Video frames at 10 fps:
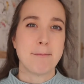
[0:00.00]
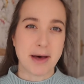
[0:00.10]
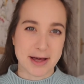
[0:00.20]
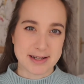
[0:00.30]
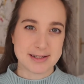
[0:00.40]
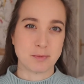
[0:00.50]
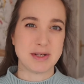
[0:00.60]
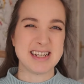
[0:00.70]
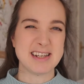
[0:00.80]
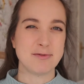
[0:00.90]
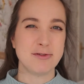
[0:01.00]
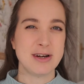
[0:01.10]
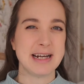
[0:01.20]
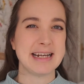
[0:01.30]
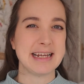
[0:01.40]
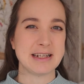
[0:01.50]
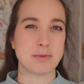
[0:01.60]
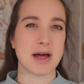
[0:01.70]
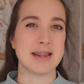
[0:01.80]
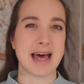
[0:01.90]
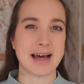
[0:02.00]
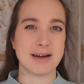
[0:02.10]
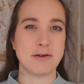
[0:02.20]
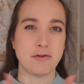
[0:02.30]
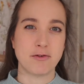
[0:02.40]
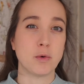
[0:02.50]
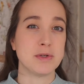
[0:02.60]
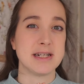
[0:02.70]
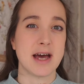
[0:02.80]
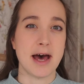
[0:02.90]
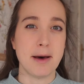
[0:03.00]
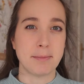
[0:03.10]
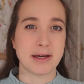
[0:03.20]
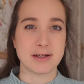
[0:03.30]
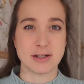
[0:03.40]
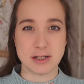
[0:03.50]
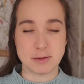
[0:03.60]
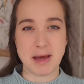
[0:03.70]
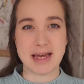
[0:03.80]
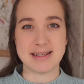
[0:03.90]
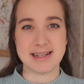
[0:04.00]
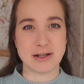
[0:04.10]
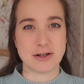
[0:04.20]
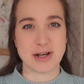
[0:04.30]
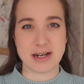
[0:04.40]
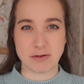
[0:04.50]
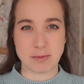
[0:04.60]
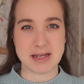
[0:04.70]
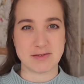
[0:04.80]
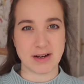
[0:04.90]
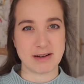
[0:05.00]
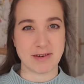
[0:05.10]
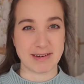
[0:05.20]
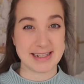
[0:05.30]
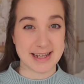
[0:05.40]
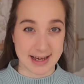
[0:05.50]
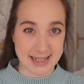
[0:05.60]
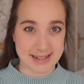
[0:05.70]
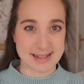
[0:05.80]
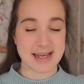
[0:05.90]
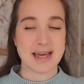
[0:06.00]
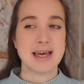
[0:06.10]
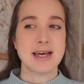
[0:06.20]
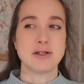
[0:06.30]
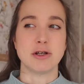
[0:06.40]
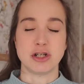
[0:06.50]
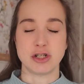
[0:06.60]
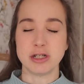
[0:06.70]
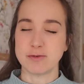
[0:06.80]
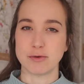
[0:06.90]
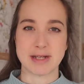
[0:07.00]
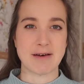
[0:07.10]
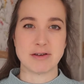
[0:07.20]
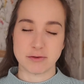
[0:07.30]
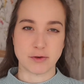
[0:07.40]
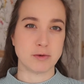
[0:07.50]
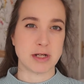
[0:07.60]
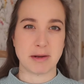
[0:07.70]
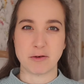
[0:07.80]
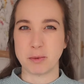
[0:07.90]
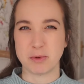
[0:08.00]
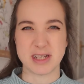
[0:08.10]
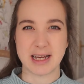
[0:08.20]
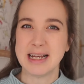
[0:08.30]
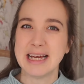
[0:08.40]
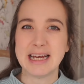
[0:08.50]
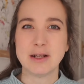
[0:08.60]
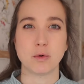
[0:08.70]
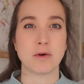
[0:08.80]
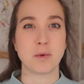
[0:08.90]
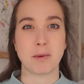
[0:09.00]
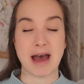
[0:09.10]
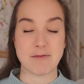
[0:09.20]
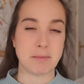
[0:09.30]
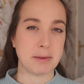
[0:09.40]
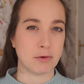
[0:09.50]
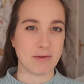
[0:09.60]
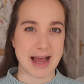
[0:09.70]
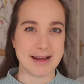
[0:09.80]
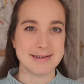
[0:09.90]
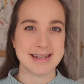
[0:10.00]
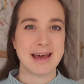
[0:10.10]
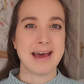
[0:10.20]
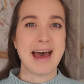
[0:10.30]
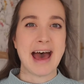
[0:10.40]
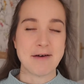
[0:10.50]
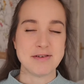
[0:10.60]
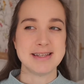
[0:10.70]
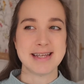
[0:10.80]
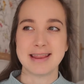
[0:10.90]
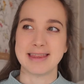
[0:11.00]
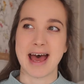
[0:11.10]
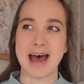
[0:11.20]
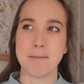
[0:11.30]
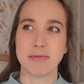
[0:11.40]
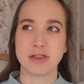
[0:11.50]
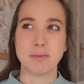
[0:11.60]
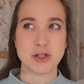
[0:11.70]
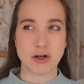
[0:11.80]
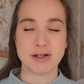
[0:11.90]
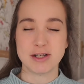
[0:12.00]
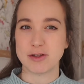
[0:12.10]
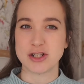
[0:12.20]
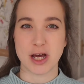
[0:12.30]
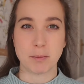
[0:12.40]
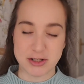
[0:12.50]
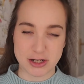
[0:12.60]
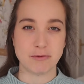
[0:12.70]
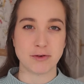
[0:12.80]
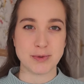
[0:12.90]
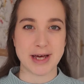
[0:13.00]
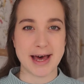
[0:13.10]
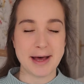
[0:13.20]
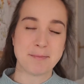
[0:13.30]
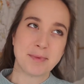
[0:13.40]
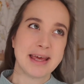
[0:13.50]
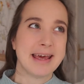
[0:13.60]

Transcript: But we did really need one that kind of folded up because our space in our dining room is very, very tight. So it's just useful to have it to fold up, like if we want to clean or if we were having people around. Having said that, the majority of the time we don't fold it up.